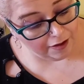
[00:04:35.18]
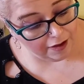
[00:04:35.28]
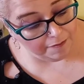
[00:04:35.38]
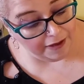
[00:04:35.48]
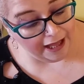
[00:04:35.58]

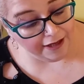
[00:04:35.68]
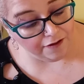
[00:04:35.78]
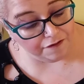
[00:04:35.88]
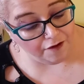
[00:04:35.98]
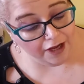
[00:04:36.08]
a blend
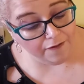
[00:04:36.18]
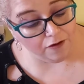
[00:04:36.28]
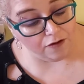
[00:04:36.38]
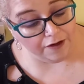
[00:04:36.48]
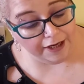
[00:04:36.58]
of five
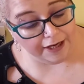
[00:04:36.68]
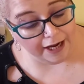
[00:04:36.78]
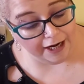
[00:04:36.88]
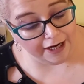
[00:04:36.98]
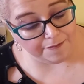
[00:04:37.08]
Korean
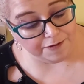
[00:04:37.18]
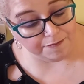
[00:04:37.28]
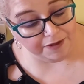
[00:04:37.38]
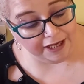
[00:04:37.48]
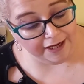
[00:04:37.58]
herbs,
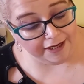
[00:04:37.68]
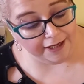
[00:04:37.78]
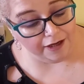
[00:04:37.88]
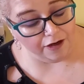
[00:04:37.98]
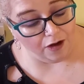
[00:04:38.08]

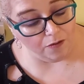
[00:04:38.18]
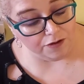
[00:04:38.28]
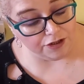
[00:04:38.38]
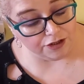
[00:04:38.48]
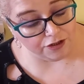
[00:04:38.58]
peony,
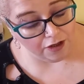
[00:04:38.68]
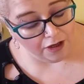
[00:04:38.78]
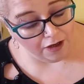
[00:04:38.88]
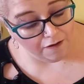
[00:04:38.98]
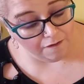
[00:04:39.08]
lotus,
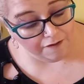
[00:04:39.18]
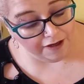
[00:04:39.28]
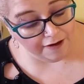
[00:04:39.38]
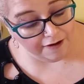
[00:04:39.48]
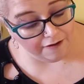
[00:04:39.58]

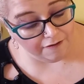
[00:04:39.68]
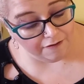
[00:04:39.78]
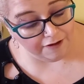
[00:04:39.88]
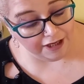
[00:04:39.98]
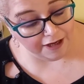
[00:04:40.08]

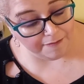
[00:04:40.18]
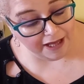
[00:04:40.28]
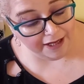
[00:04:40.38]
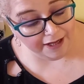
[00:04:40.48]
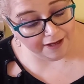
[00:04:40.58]

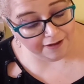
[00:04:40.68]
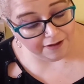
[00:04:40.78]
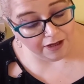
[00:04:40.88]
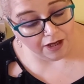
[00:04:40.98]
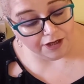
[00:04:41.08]
rihamana,
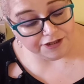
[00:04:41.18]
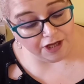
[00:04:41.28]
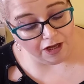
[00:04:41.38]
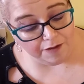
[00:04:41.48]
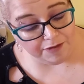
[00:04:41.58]

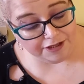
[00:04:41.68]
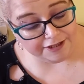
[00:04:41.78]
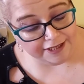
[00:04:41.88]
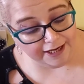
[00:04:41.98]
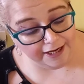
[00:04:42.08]
Solomon
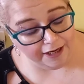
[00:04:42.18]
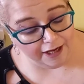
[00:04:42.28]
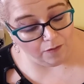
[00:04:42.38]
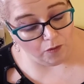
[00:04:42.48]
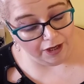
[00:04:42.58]
seal
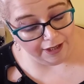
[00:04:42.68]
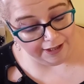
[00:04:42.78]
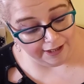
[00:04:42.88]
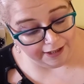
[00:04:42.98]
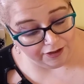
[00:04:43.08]
and white
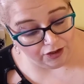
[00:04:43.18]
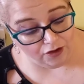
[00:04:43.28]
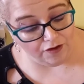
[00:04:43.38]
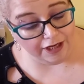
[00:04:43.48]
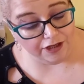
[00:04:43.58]
lily. The
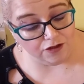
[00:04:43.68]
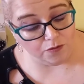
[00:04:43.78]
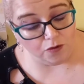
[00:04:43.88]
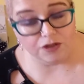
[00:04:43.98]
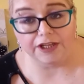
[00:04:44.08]
ingredients
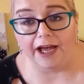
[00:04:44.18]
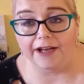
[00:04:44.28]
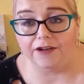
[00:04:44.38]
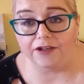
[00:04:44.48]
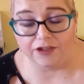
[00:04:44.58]
work
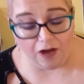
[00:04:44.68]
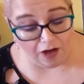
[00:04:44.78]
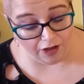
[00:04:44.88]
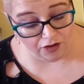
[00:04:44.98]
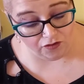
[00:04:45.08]
together to
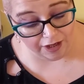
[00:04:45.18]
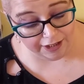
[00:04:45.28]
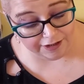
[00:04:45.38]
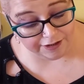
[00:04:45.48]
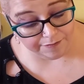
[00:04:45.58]

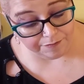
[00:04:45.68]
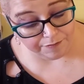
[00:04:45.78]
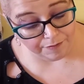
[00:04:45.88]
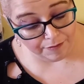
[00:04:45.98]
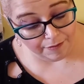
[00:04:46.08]
hydrate,
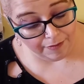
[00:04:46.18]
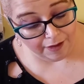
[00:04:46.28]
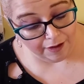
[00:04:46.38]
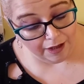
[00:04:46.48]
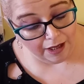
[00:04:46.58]

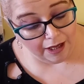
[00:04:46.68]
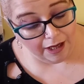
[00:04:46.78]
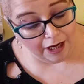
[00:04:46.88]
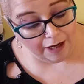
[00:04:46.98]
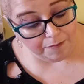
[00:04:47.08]

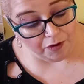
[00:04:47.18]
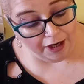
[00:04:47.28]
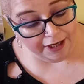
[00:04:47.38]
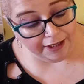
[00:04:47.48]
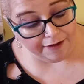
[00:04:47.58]

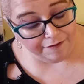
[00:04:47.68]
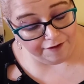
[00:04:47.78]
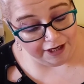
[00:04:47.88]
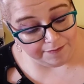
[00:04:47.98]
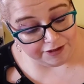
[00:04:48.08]
brighten and
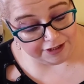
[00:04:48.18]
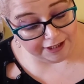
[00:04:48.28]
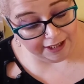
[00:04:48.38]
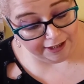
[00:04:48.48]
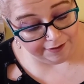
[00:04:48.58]
firm the
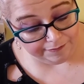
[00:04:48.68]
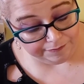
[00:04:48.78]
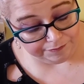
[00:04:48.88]
skin.